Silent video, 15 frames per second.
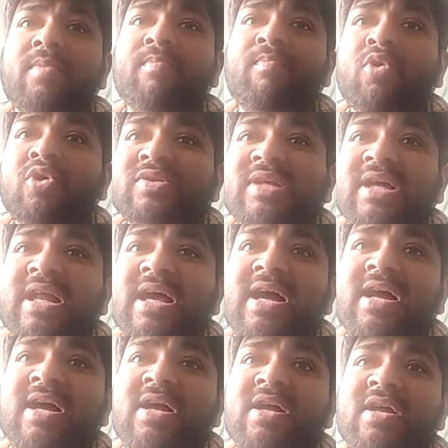Bursala,
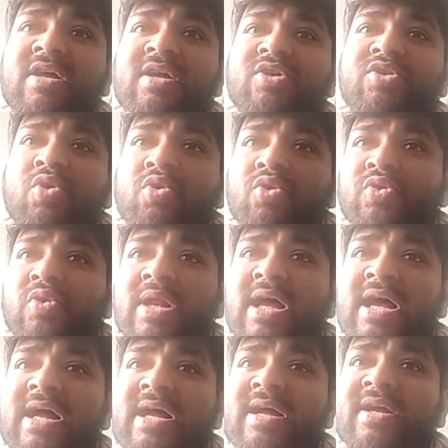
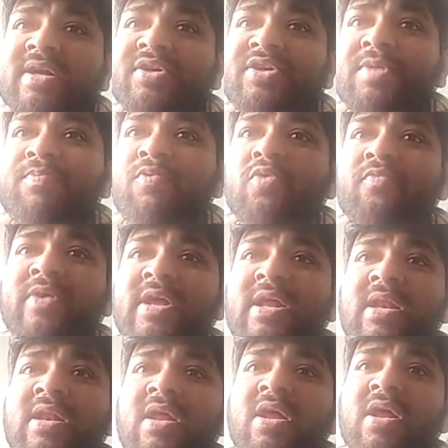Sorusola, Deepor
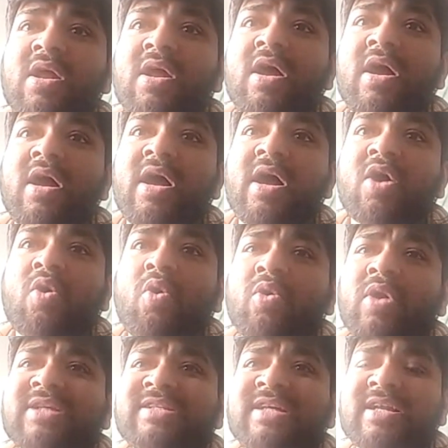Beel, uh,
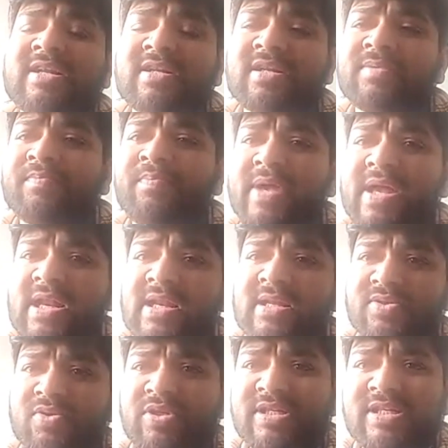Khonajan, Bil.
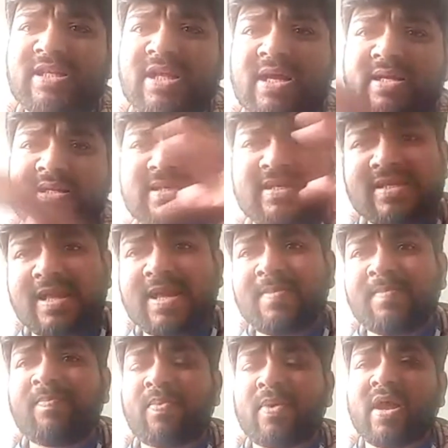So these are the these are
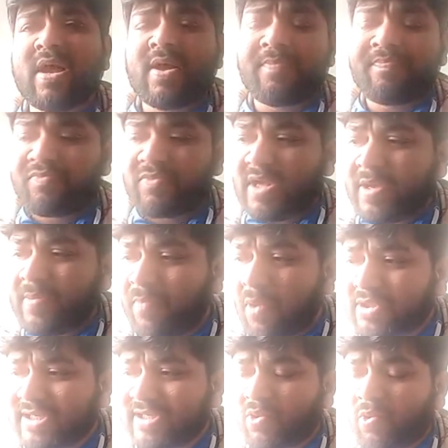the um,
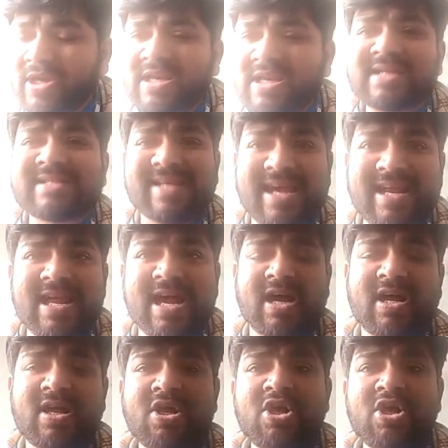important wetlands area.